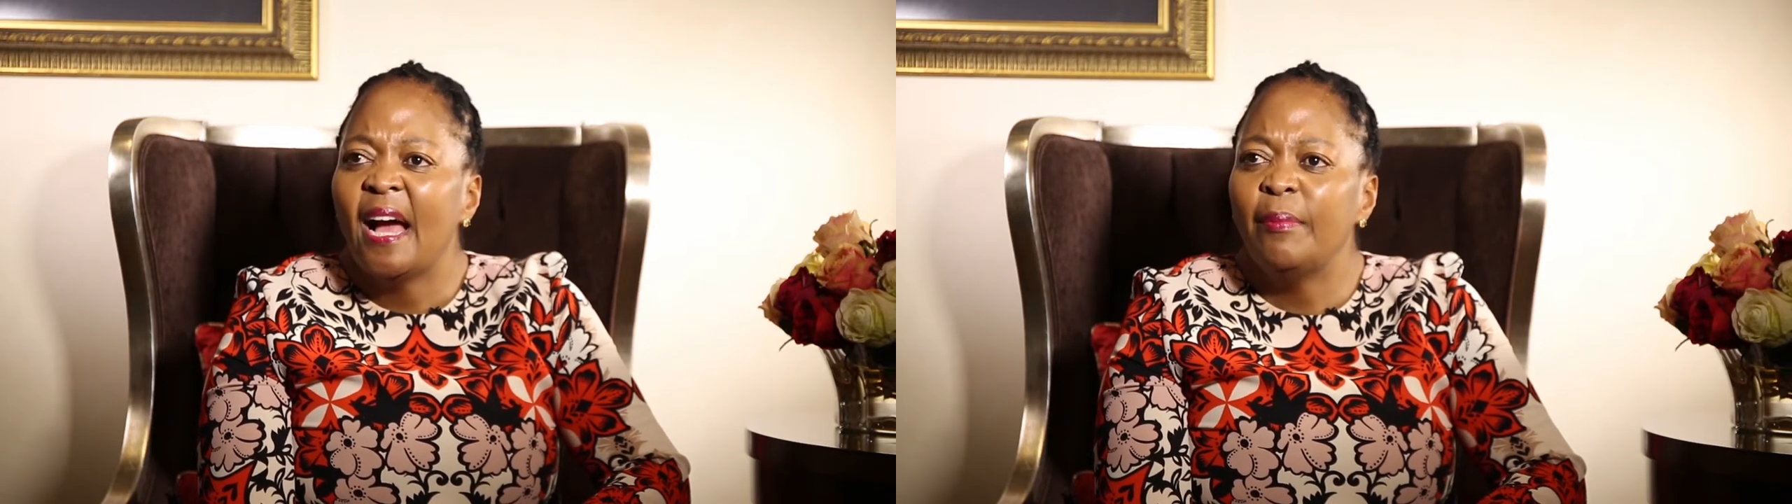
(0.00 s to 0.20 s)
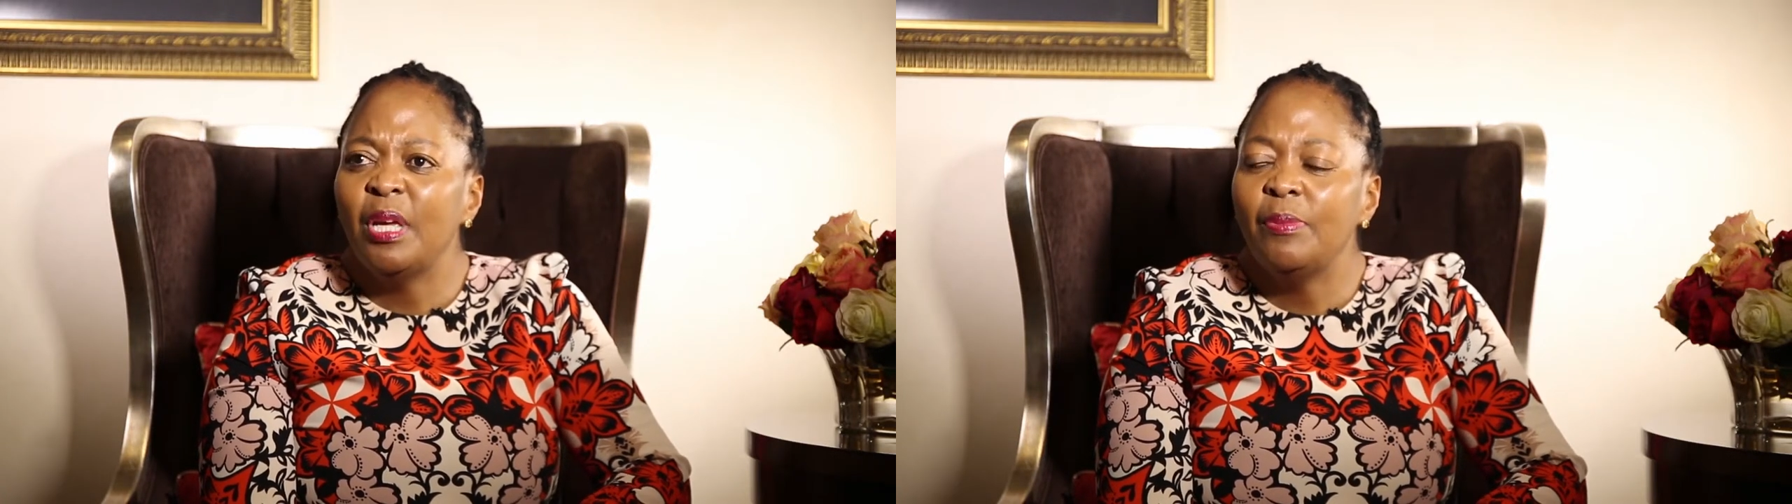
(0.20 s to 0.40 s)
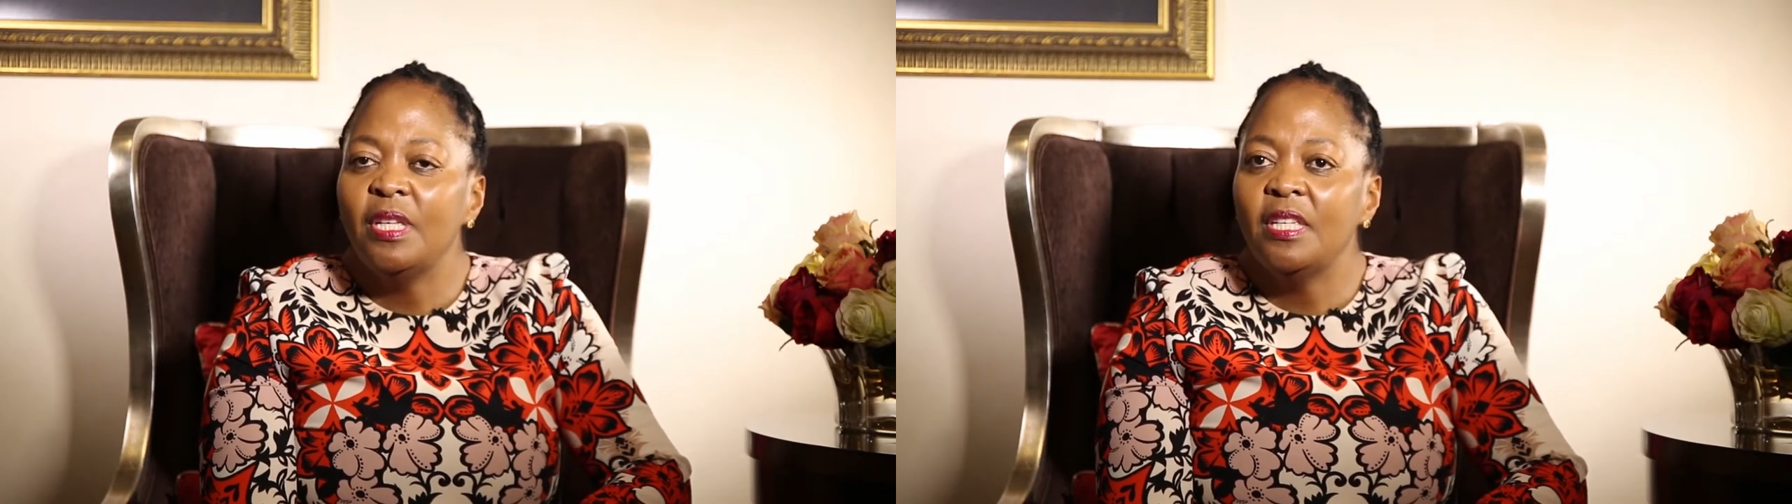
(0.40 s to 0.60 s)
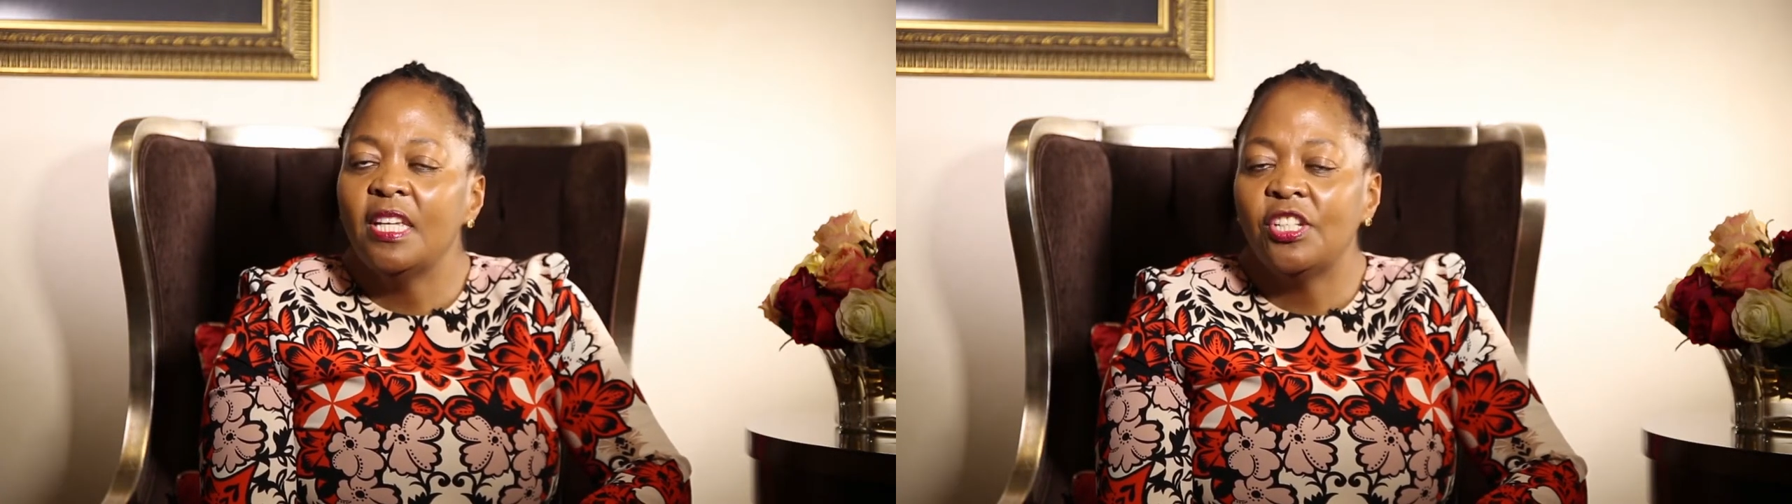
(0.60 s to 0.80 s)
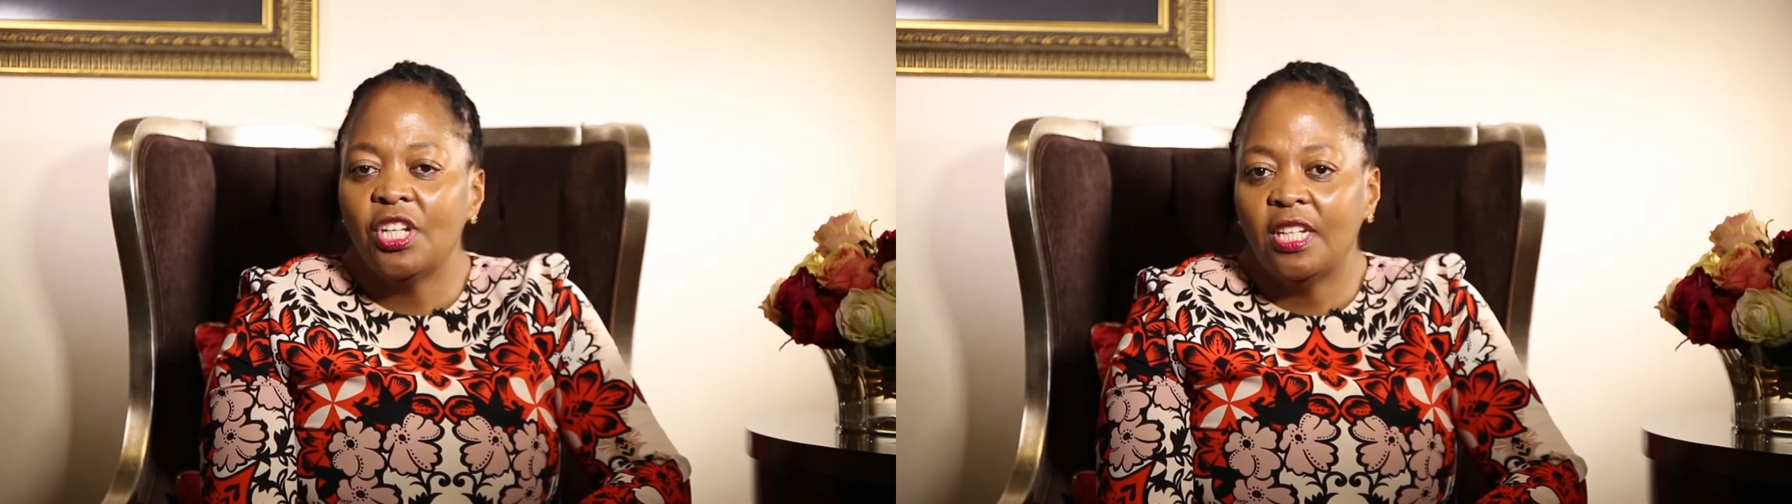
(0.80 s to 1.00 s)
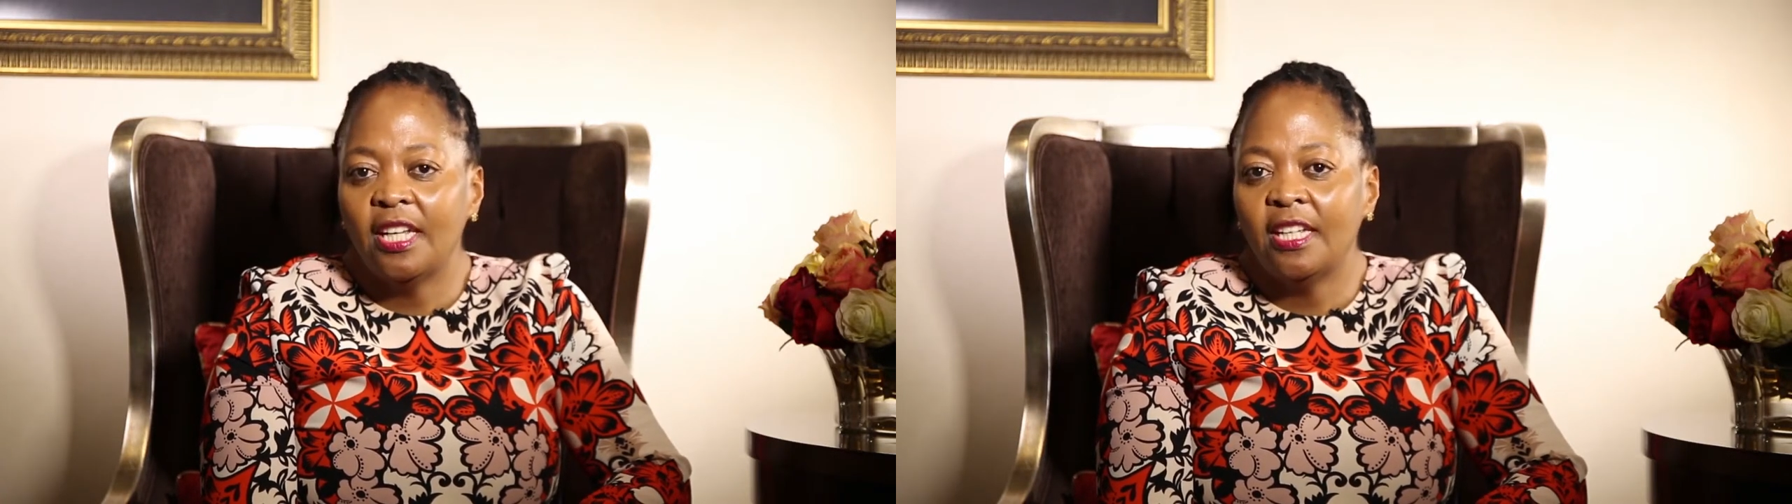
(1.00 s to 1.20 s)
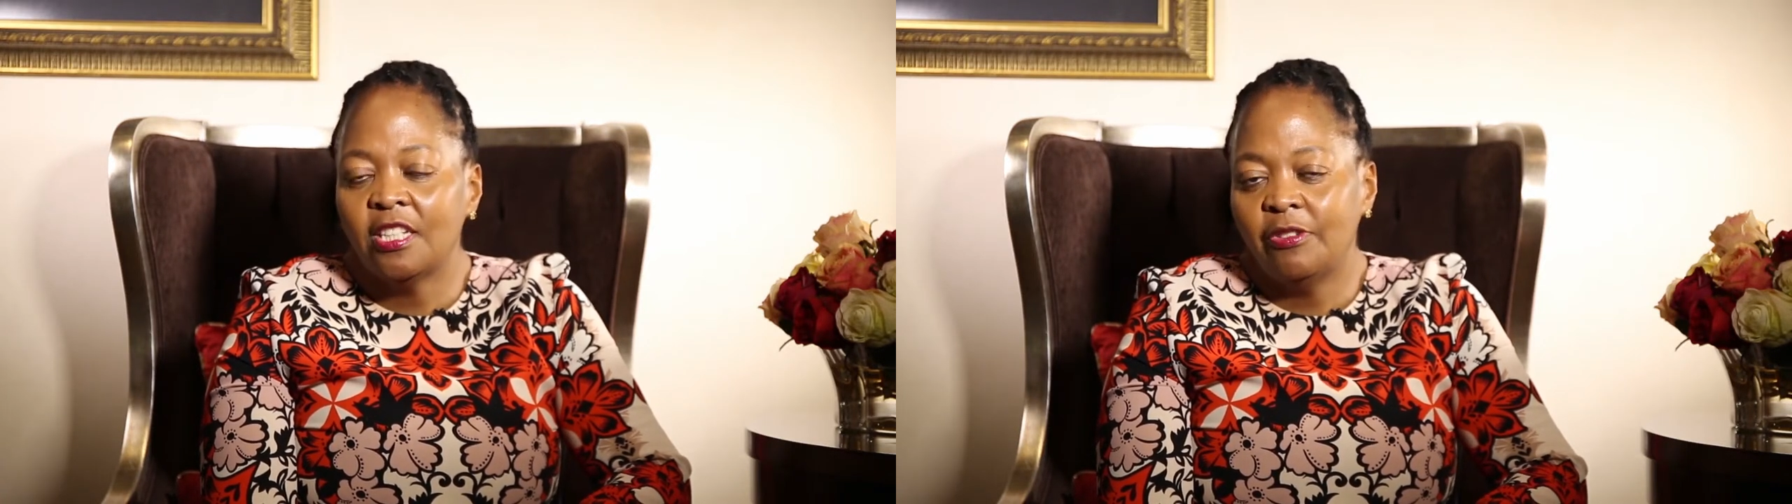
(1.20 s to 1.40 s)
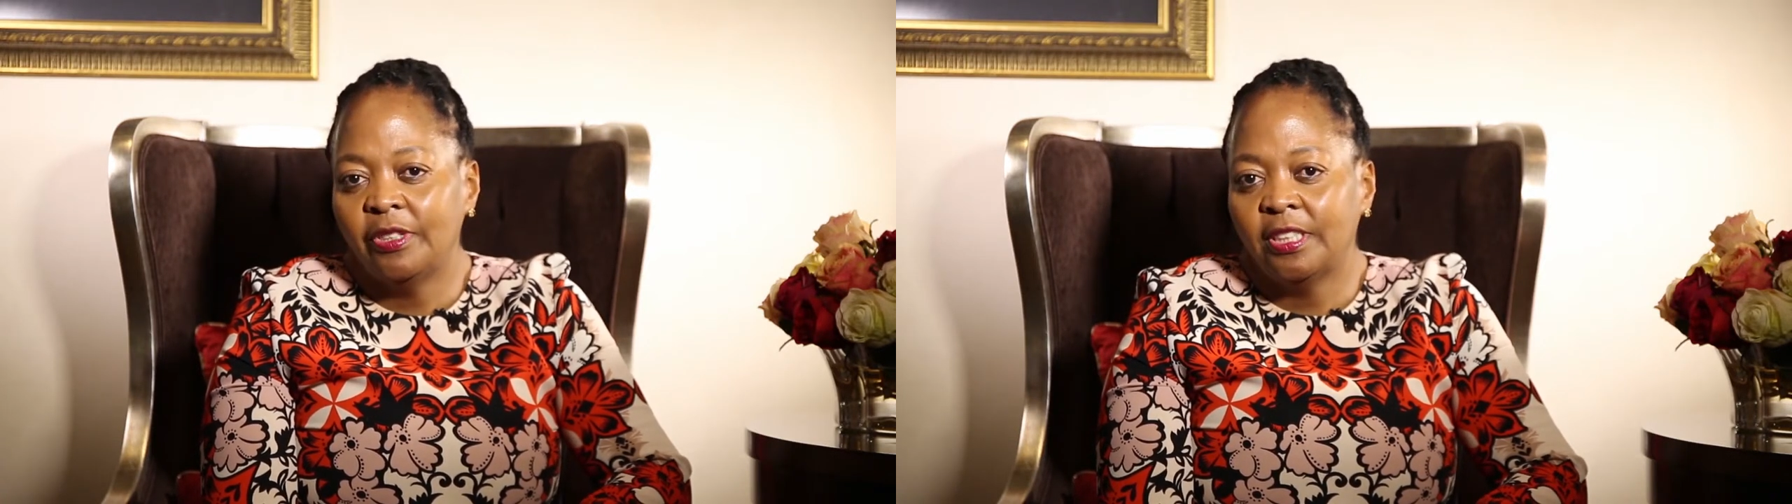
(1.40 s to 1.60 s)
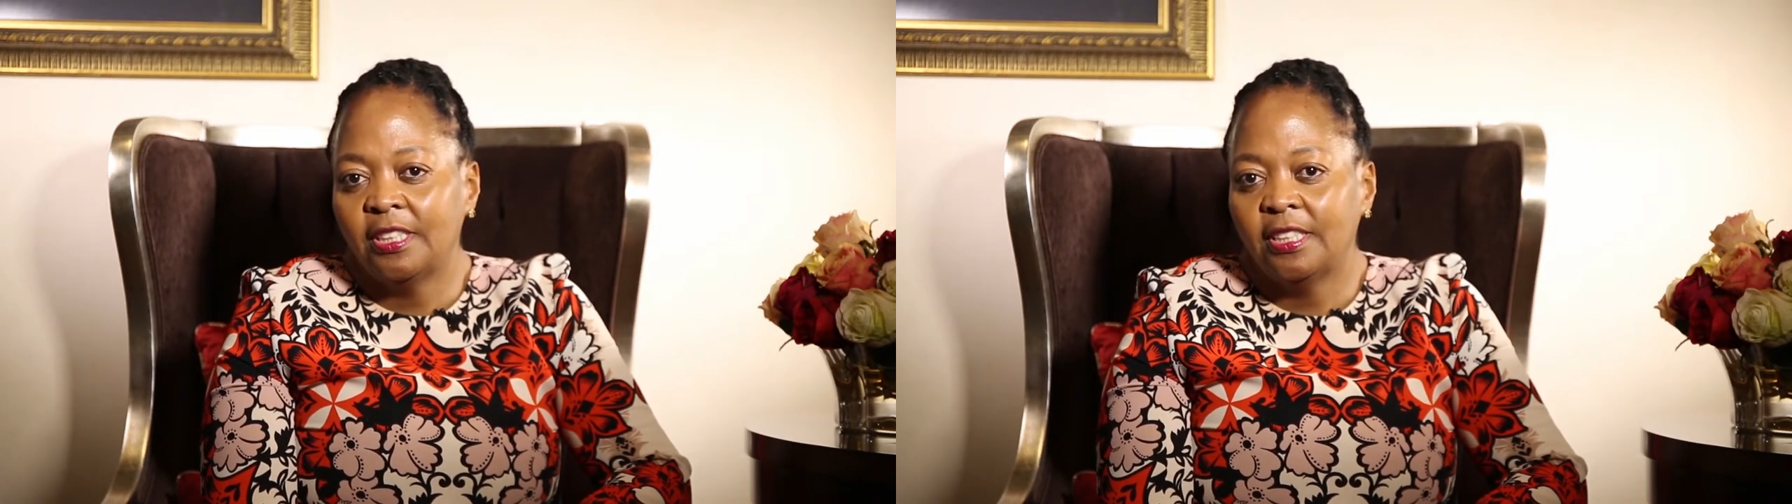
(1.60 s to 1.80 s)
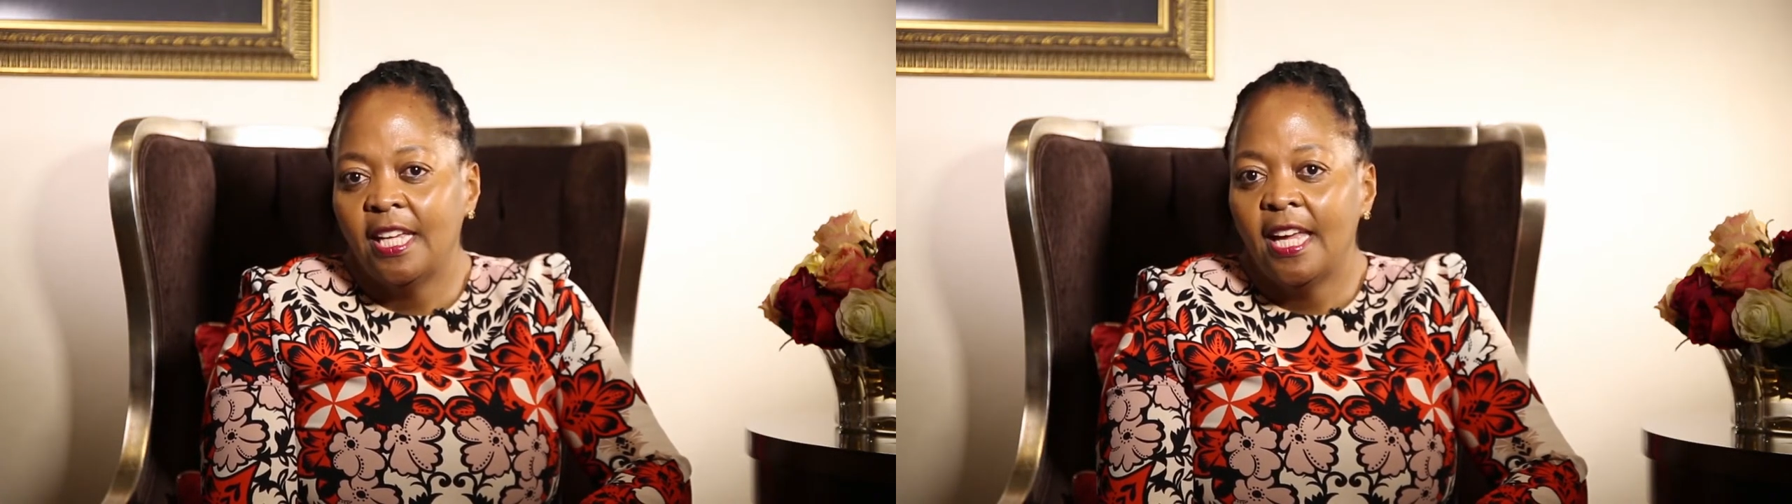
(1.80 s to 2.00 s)
I may be a gender
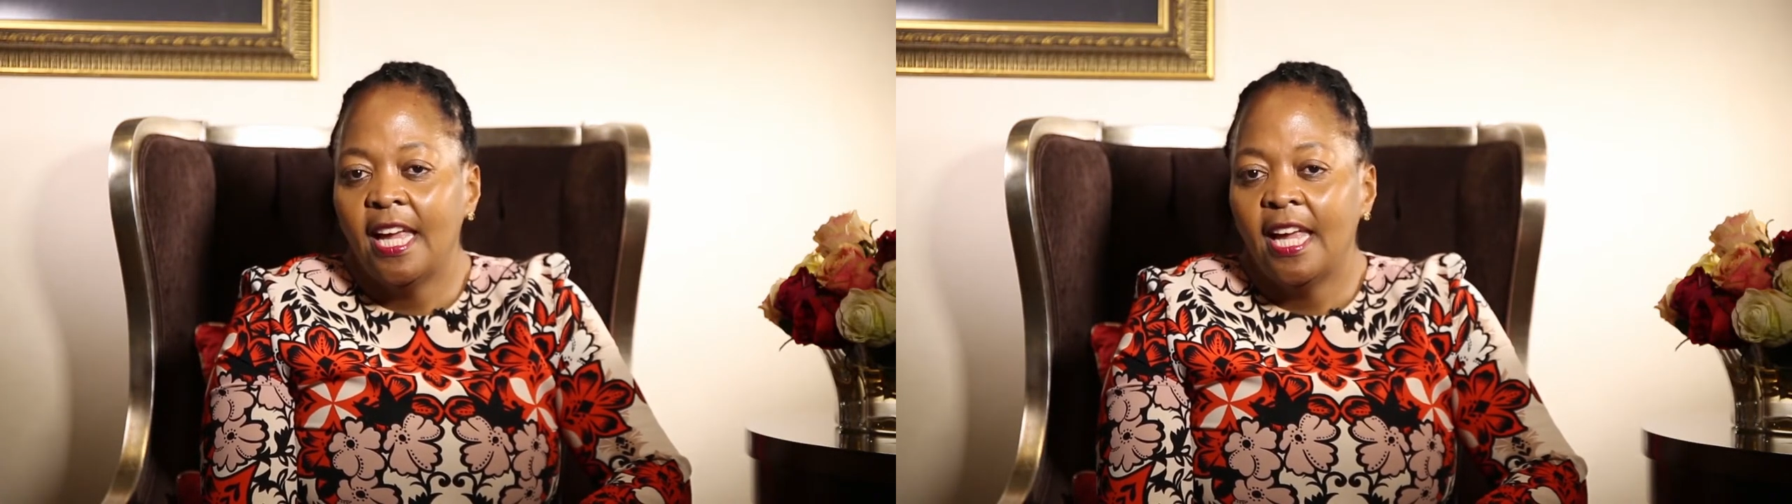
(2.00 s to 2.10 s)
activist